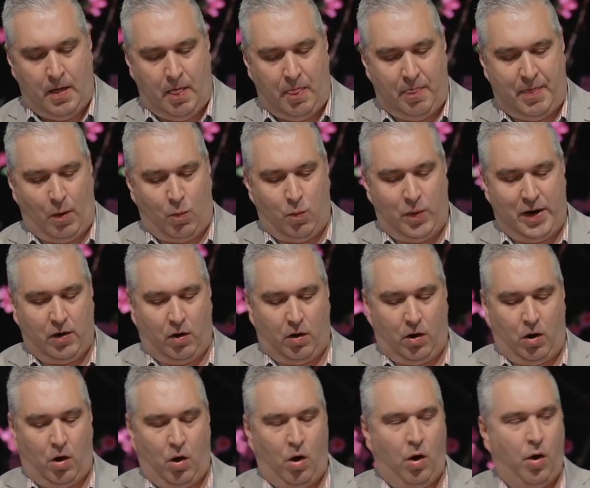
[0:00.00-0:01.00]
that we are
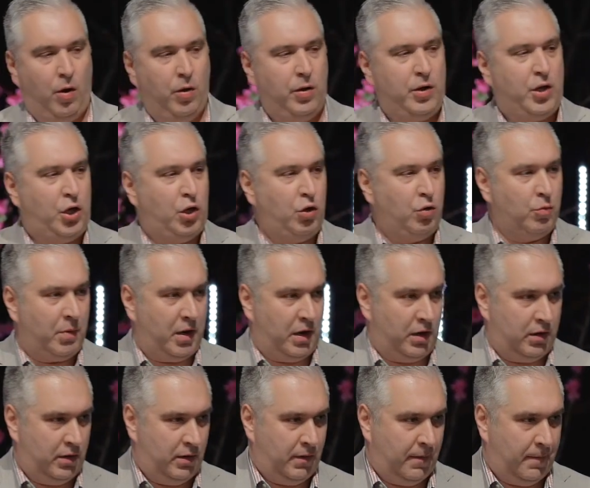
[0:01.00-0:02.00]
all
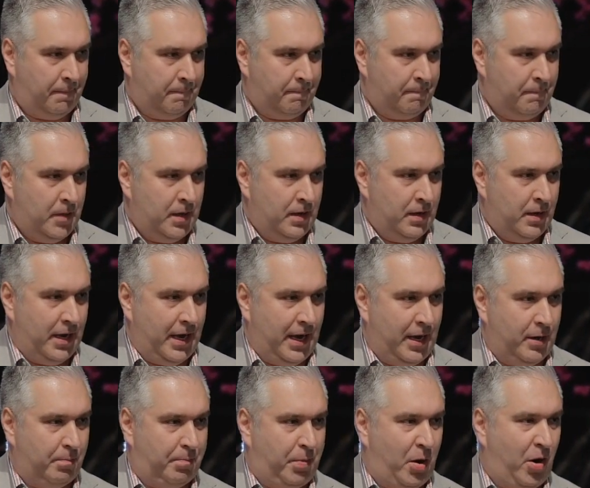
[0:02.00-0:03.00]
human,
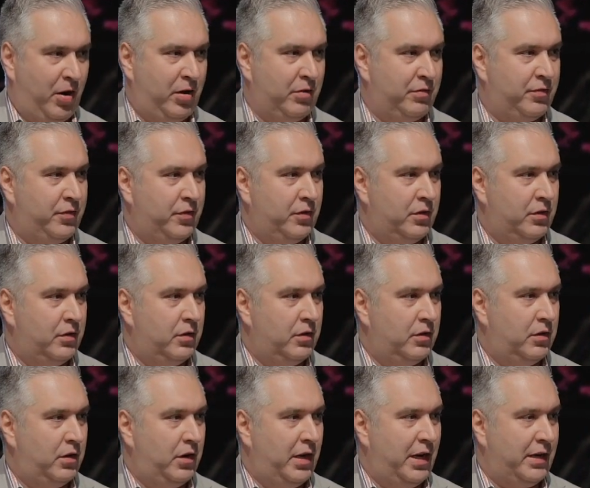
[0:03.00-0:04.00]
and a part of
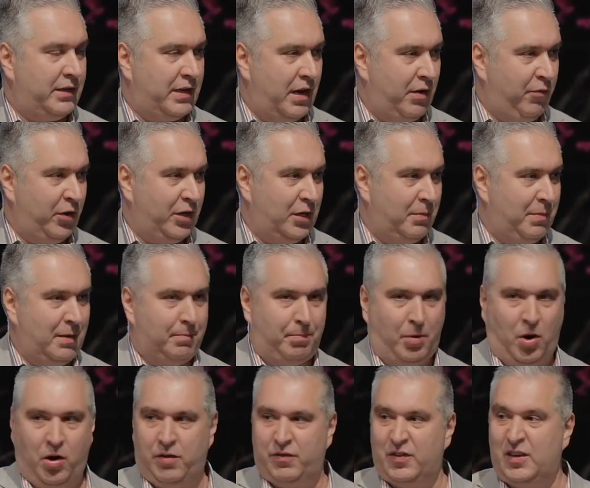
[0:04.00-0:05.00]
endeavoring to be a
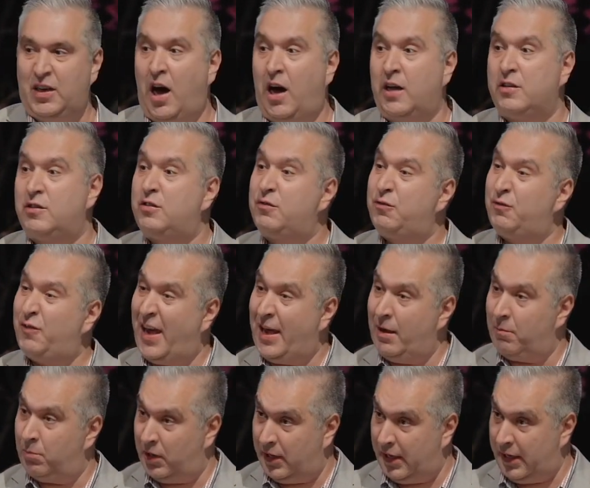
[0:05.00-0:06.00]
part of God's
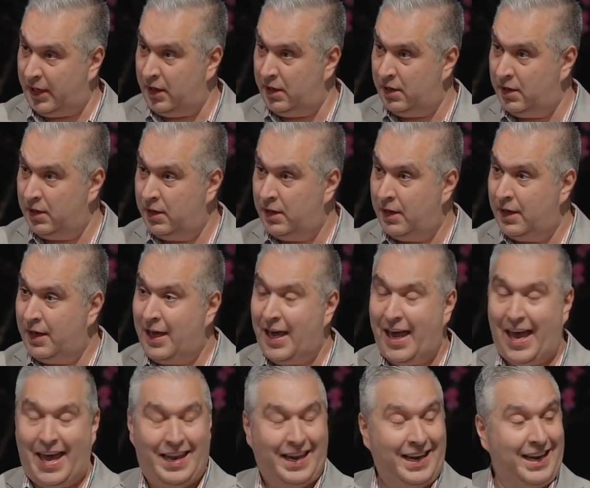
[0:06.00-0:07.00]
family
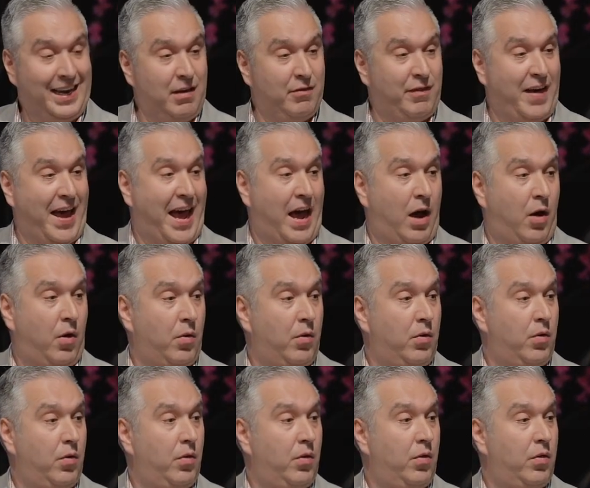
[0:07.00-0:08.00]
and live out
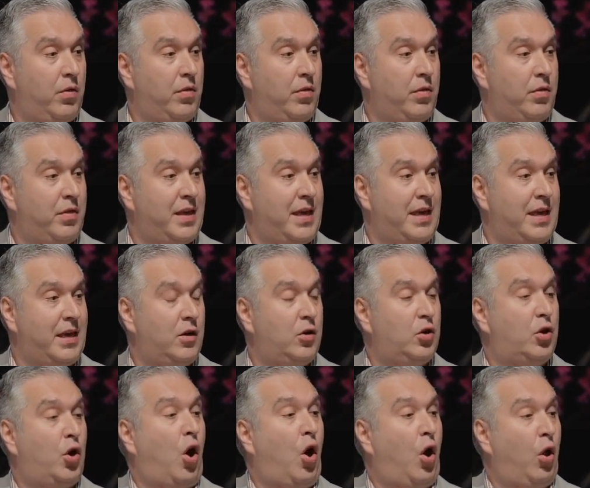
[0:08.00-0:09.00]
the
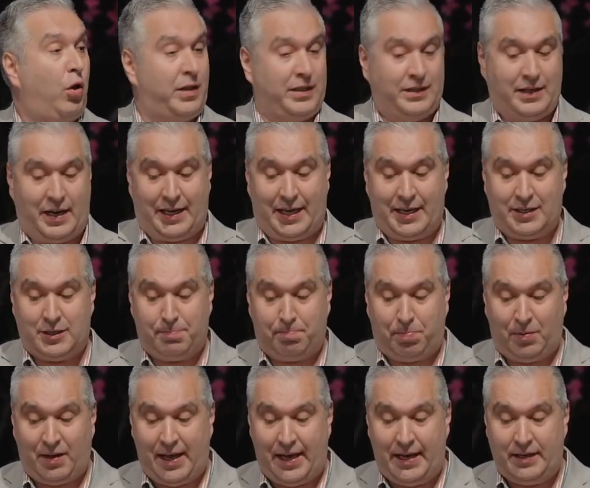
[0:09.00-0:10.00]
calling that he's
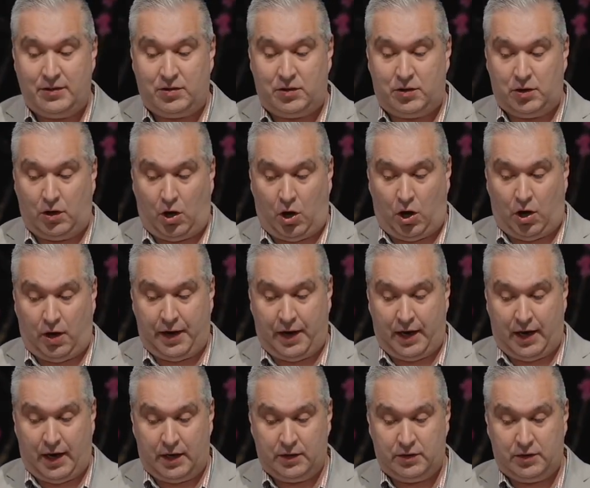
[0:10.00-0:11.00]
placed on
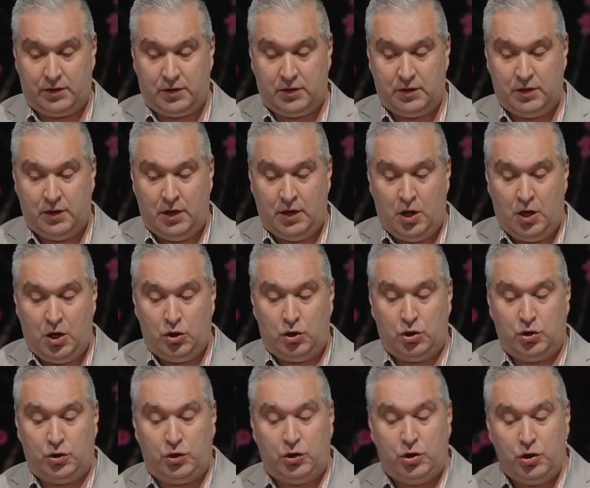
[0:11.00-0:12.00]
us? To
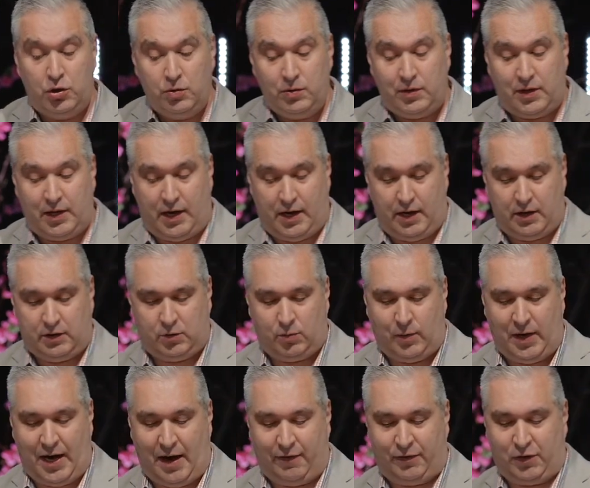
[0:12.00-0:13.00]
do this,
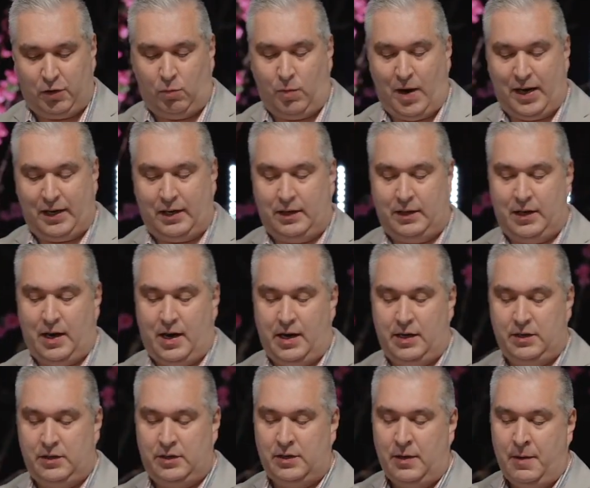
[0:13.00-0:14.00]
we have to
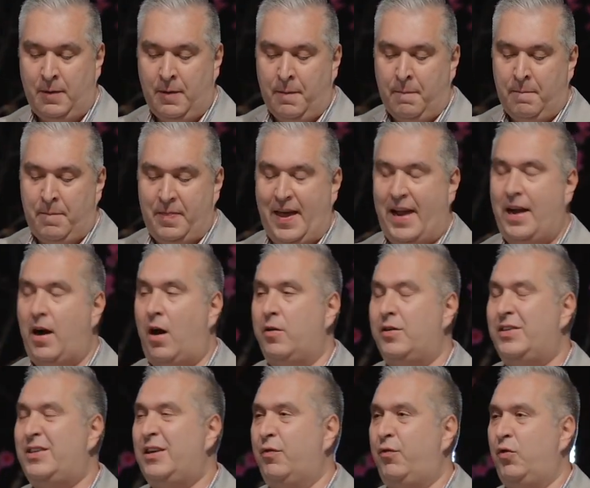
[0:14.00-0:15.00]
recognize that our
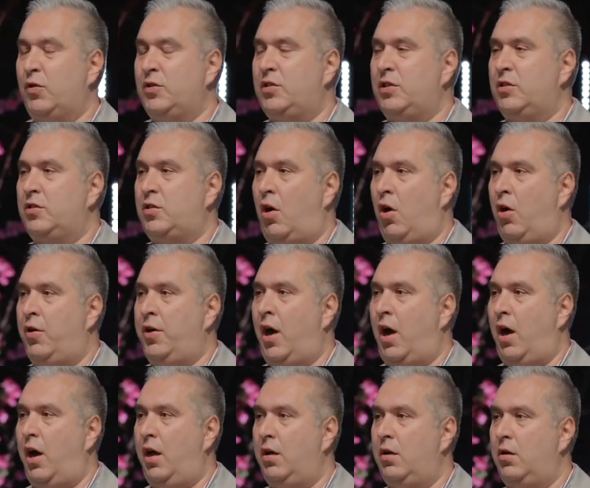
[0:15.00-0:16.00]
differences are
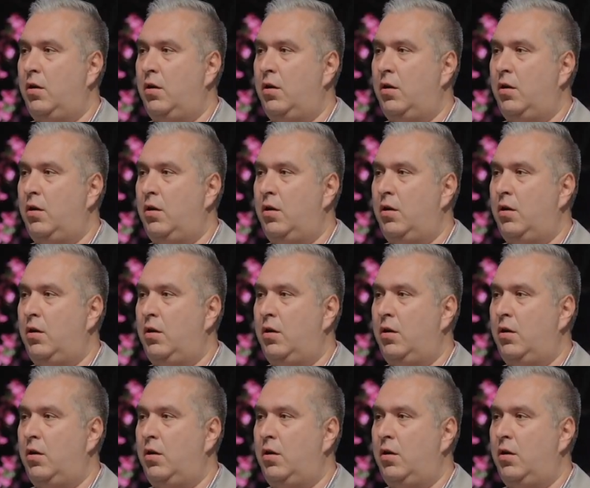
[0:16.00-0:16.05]
not